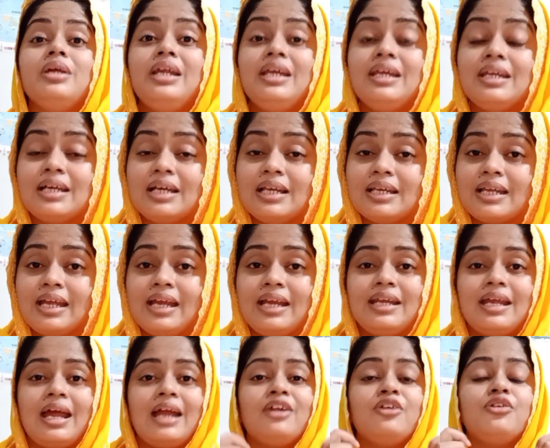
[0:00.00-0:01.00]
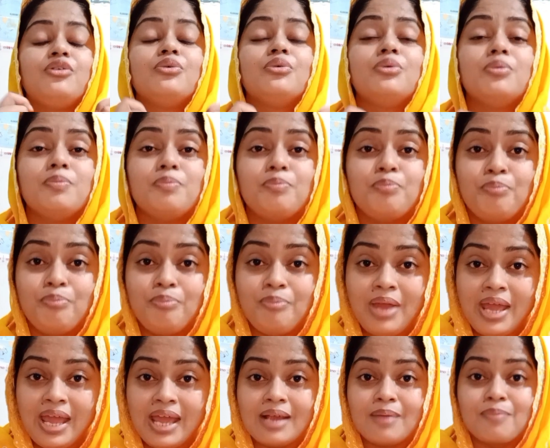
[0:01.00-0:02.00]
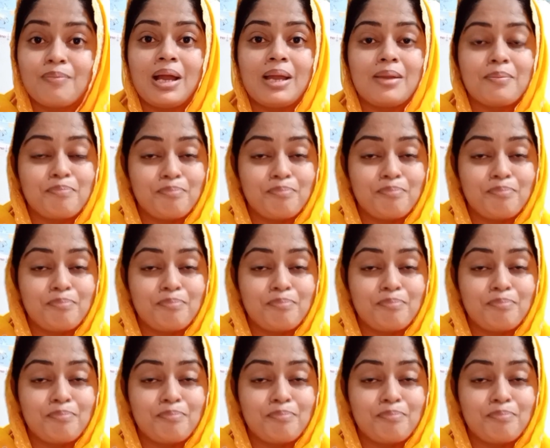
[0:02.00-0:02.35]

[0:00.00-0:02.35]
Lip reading: inculcate and to make my